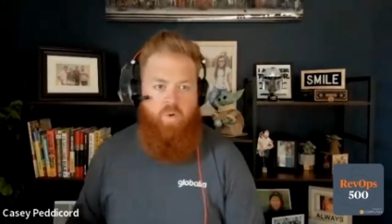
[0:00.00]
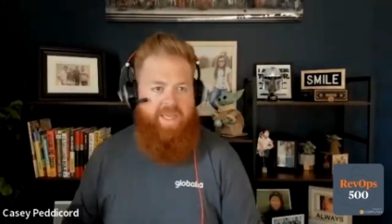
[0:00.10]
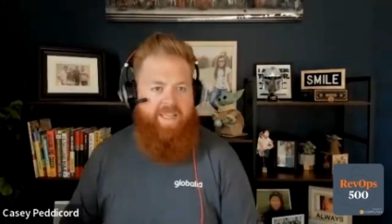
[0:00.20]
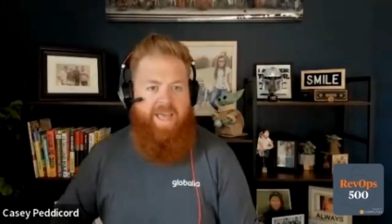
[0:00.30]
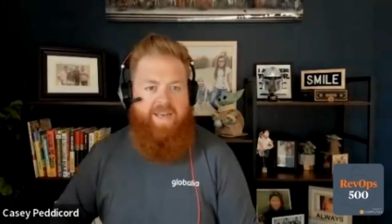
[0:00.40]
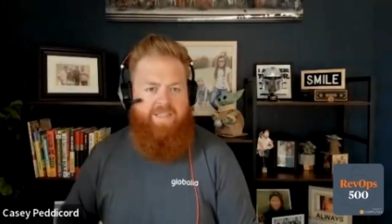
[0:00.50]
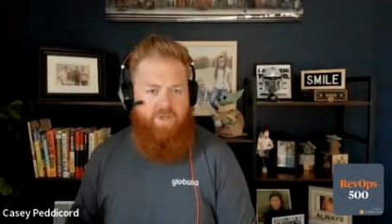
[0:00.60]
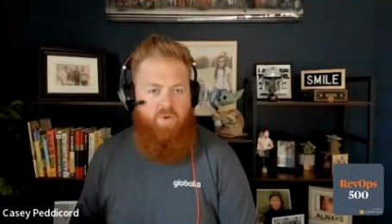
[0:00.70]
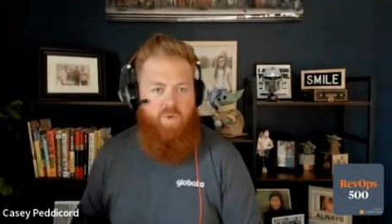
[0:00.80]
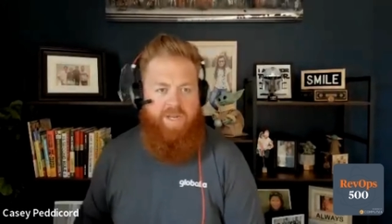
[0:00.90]
Like that's
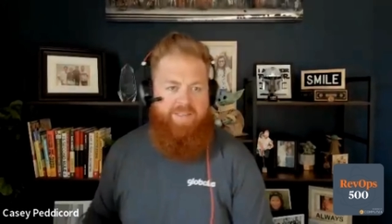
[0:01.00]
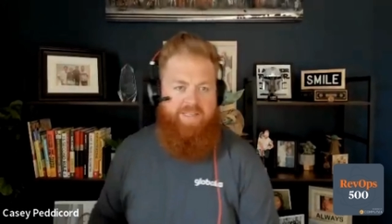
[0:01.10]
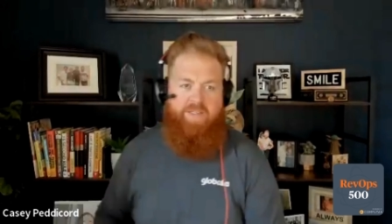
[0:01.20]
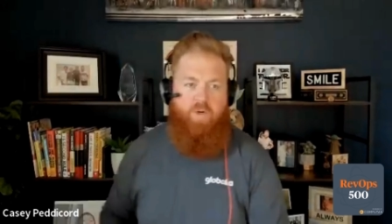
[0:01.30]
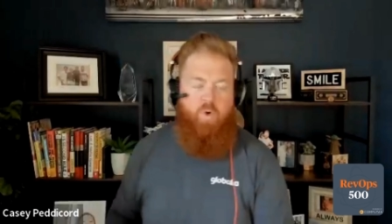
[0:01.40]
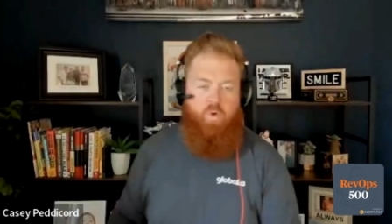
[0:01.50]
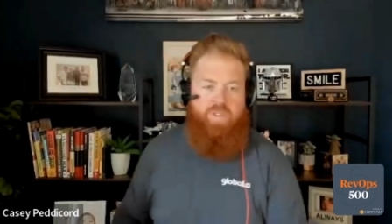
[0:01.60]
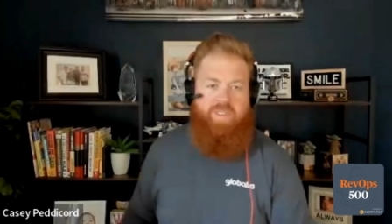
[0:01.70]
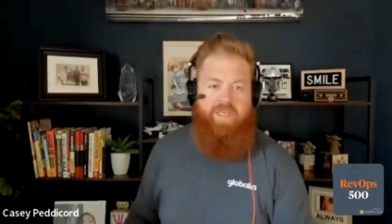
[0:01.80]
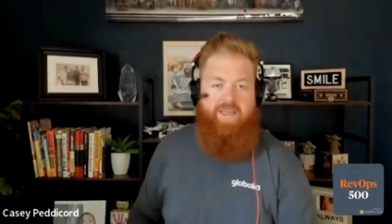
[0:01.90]
the
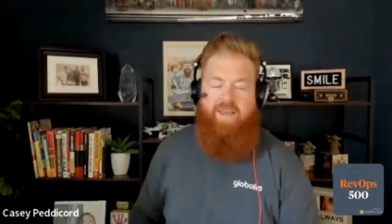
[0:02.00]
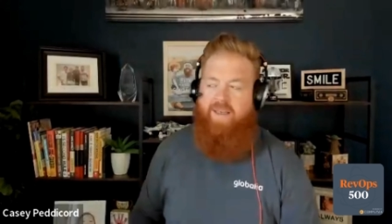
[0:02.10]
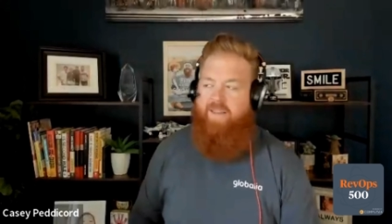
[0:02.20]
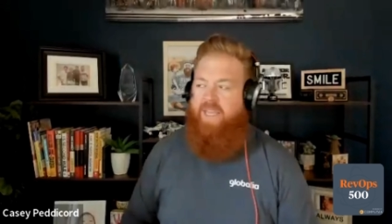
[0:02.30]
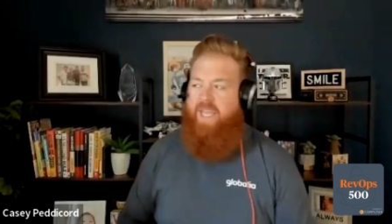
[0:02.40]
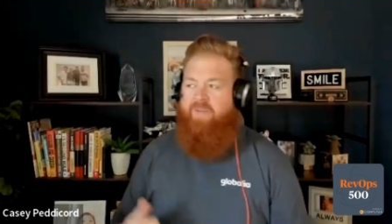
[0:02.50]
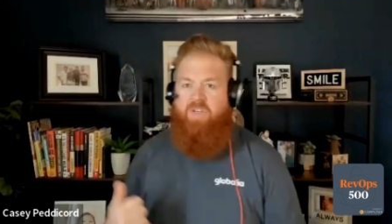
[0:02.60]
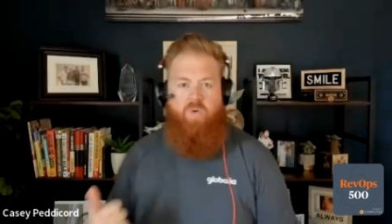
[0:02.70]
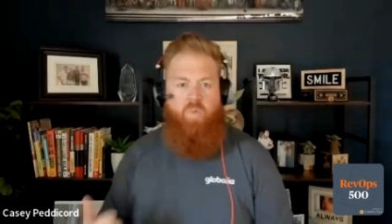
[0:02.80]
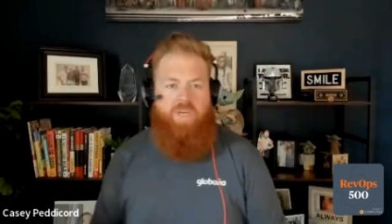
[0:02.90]
coolest thing. They gave
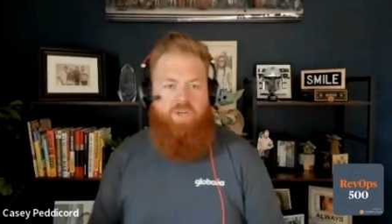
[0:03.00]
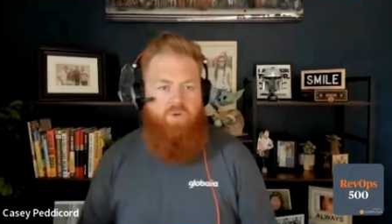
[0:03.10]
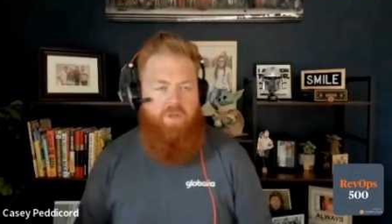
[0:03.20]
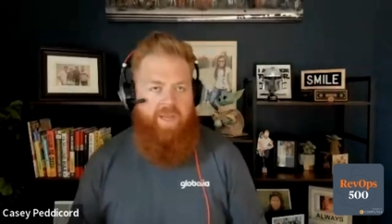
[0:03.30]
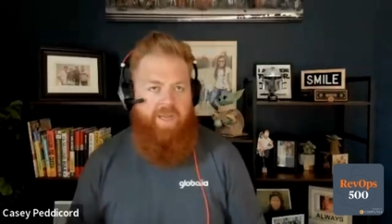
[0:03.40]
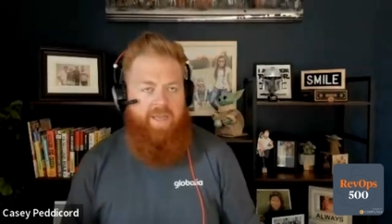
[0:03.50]
us a restaurant, like